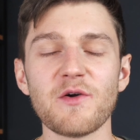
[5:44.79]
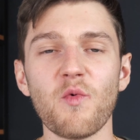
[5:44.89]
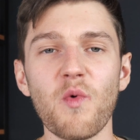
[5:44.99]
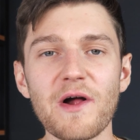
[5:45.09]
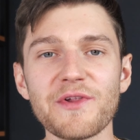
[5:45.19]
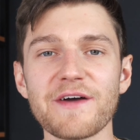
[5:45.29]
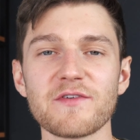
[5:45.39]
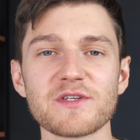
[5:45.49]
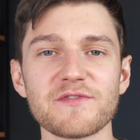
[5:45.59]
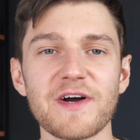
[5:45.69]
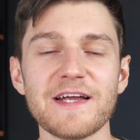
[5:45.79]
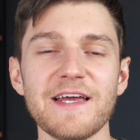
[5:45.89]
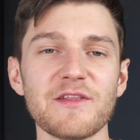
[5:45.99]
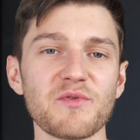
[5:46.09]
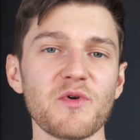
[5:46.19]
well diversified
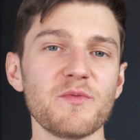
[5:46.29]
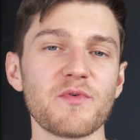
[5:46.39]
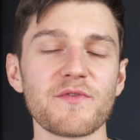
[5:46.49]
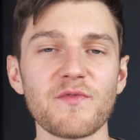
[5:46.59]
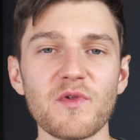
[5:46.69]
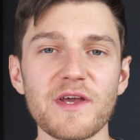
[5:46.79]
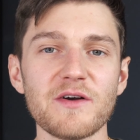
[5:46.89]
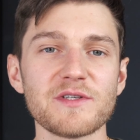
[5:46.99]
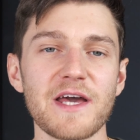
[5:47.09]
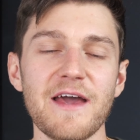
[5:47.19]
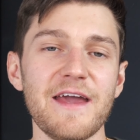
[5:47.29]
in their loan portfolios,